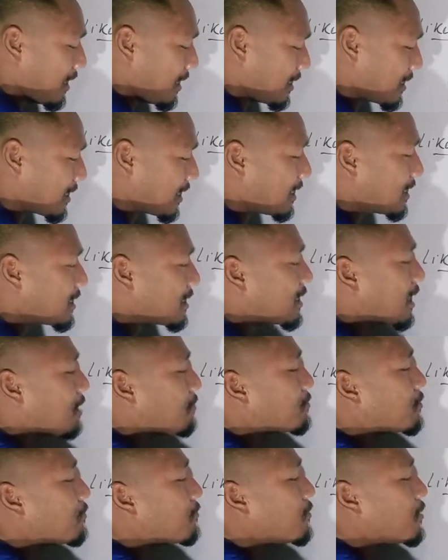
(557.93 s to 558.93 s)
then such
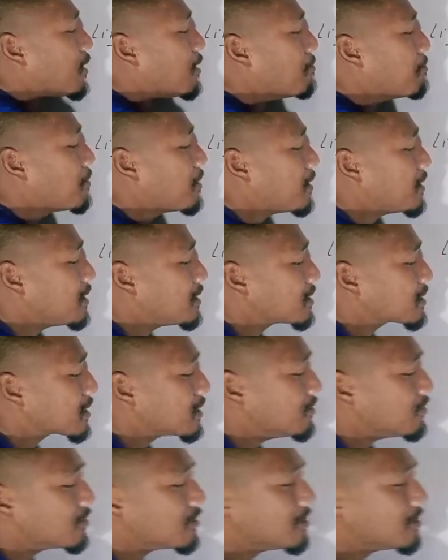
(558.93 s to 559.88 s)
types of number is